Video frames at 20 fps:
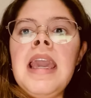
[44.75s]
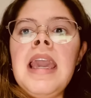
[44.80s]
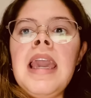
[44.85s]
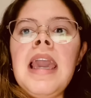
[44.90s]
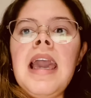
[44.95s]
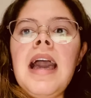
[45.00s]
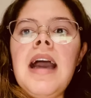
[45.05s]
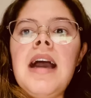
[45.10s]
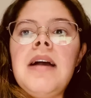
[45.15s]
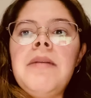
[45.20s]

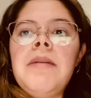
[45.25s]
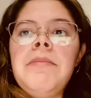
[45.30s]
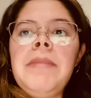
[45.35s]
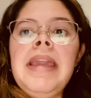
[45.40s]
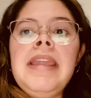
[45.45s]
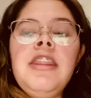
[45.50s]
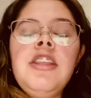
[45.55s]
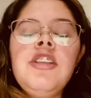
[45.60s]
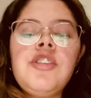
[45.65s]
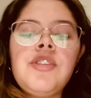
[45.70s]

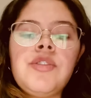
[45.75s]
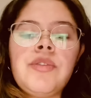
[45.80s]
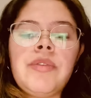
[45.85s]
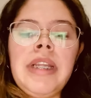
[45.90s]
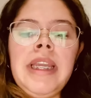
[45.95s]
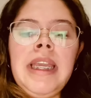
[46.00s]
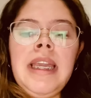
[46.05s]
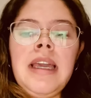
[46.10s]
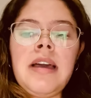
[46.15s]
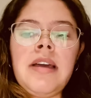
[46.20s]
In this
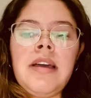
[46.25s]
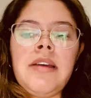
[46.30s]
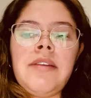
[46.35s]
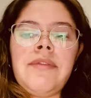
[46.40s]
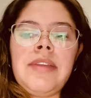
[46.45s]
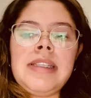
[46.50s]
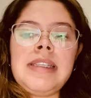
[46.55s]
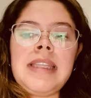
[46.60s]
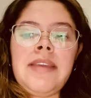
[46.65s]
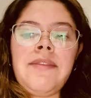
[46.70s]
story of
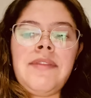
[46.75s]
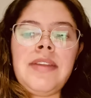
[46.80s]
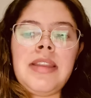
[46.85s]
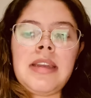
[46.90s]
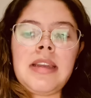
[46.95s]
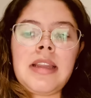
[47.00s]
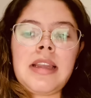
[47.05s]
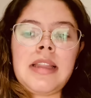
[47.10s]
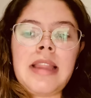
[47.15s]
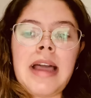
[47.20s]
David
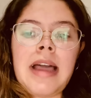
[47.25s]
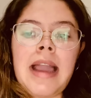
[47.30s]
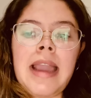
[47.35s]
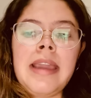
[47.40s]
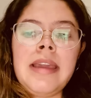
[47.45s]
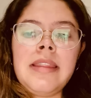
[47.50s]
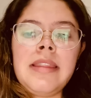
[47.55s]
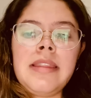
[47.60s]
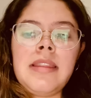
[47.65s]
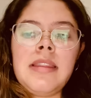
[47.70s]
and
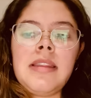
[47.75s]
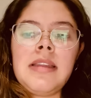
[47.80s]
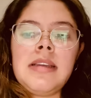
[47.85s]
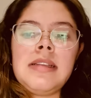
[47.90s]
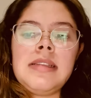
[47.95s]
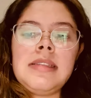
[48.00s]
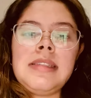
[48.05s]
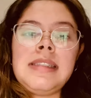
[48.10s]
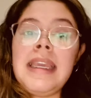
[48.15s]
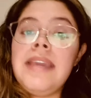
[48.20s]
Goliath,
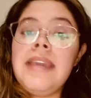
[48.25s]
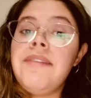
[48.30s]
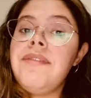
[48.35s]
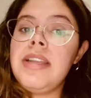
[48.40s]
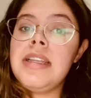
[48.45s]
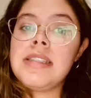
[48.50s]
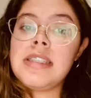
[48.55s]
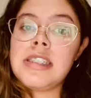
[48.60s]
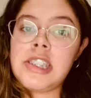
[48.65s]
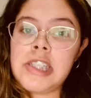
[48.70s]
David
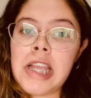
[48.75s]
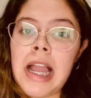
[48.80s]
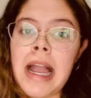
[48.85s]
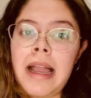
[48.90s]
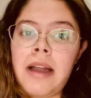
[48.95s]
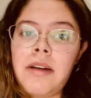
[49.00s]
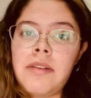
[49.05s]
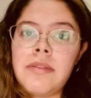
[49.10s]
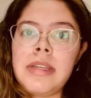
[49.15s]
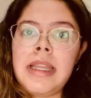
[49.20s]
is a
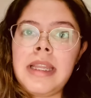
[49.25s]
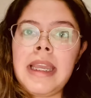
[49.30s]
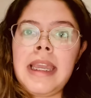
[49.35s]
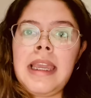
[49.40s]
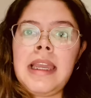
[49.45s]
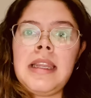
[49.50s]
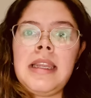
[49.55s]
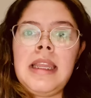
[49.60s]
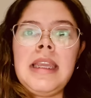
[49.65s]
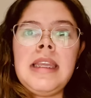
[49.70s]
child,
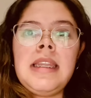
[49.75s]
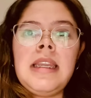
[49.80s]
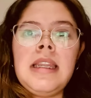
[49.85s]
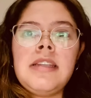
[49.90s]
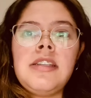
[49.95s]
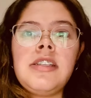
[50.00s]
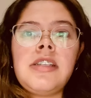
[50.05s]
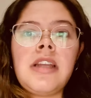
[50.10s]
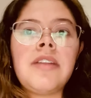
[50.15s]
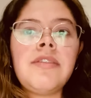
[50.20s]
and
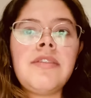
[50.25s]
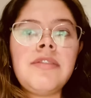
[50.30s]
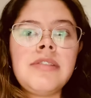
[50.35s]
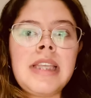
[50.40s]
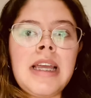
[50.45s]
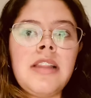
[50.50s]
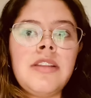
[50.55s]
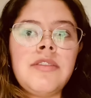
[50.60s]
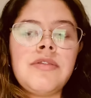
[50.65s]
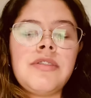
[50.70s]
in
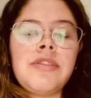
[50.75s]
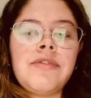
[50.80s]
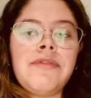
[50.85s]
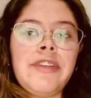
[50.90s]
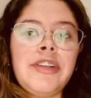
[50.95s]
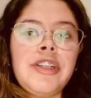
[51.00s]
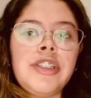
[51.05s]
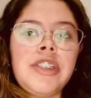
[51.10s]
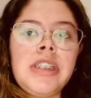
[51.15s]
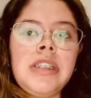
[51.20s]
Donatello's
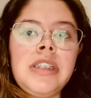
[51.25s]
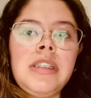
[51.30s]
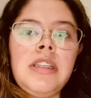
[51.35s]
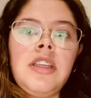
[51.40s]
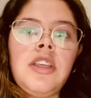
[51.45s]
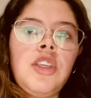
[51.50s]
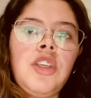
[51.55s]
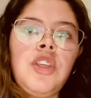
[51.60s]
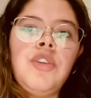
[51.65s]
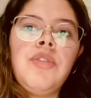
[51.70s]
version,
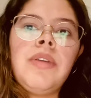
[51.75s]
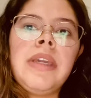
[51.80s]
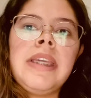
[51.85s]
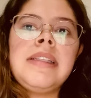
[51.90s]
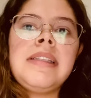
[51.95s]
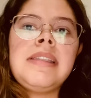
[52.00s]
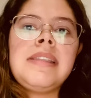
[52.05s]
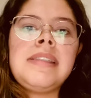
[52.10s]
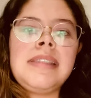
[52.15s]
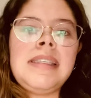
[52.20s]
you
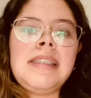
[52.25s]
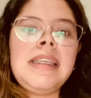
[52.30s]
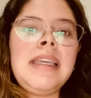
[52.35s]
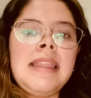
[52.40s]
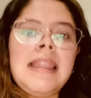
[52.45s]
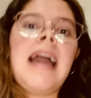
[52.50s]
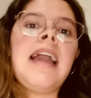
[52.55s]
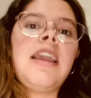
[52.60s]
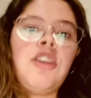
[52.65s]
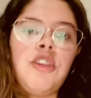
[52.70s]
can see
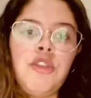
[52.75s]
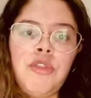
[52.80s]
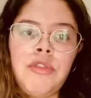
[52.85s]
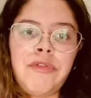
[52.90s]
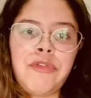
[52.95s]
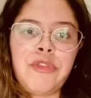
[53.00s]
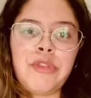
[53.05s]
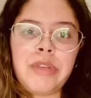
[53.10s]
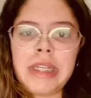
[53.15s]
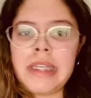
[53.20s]
that
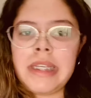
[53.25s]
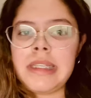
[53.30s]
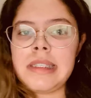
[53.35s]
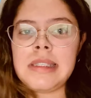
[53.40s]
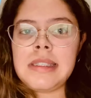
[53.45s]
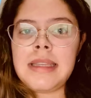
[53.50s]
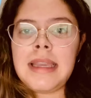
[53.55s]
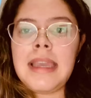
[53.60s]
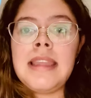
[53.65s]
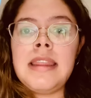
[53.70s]

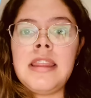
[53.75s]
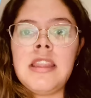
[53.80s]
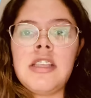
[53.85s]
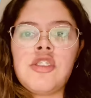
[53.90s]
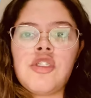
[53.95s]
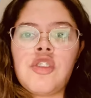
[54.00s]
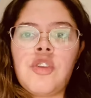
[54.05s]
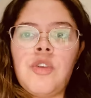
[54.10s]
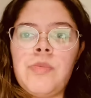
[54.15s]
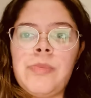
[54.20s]
youthfulness in the
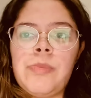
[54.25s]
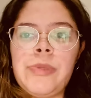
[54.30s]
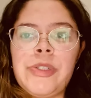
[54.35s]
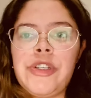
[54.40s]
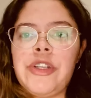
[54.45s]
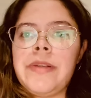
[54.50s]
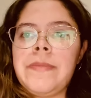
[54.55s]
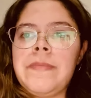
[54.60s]
sculpture.